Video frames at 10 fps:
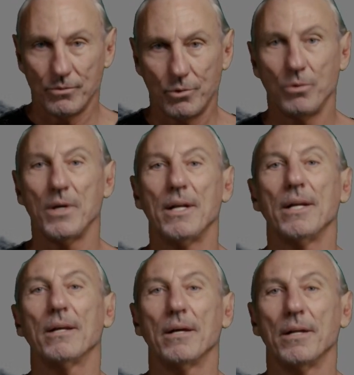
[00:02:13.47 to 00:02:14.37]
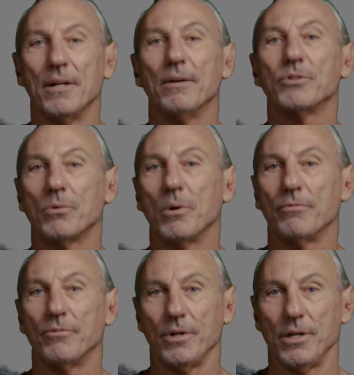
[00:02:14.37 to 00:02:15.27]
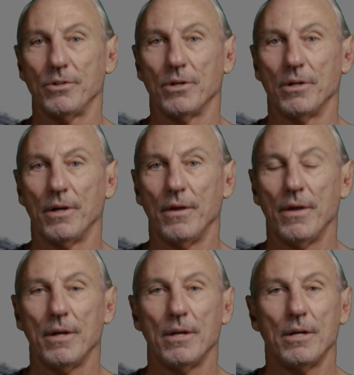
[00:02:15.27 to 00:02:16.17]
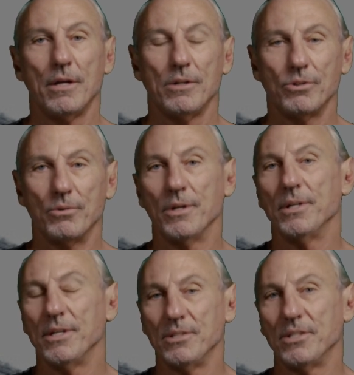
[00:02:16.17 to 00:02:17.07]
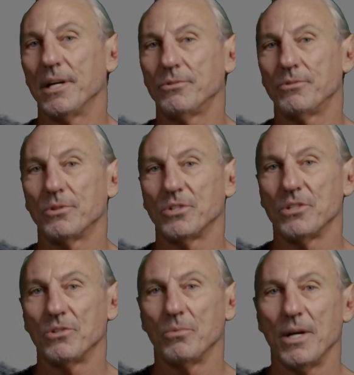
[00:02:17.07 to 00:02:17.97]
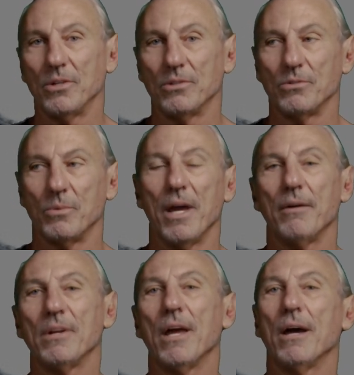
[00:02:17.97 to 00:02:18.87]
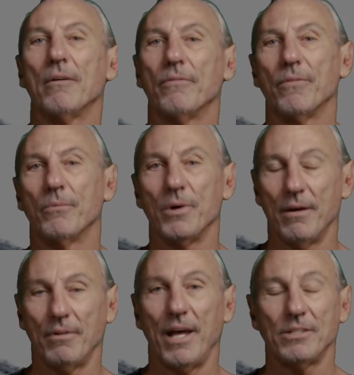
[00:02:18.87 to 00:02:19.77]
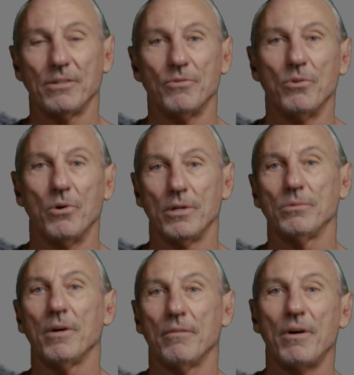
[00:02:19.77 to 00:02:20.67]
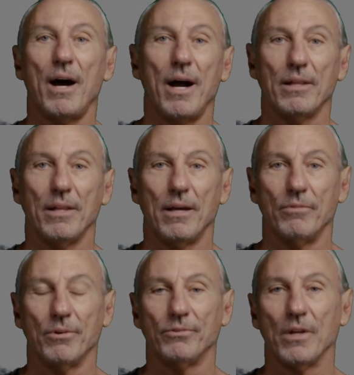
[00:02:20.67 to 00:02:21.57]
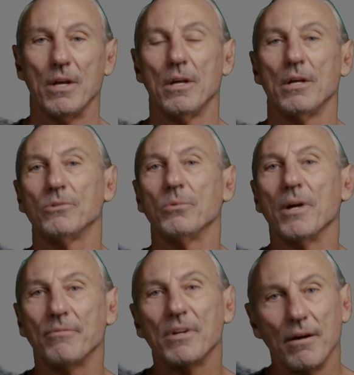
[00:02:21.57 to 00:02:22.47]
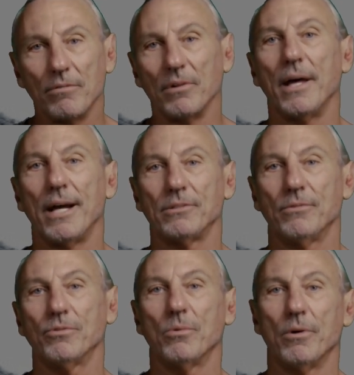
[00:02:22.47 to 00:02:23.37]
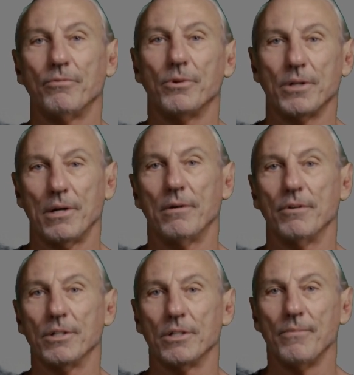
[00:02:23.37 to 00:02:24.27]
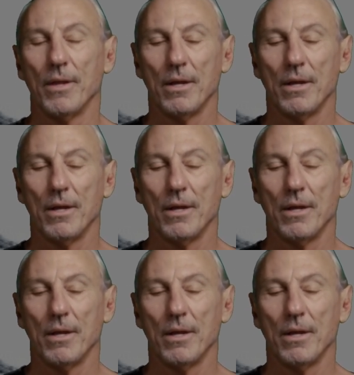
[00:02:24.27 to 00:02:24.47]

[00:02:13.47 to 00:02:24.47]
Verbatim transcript: treating enough square footage. So in these industrial situations, we have to have we have lots of noise, we have high levels. So we have to have lots of square foot coverage.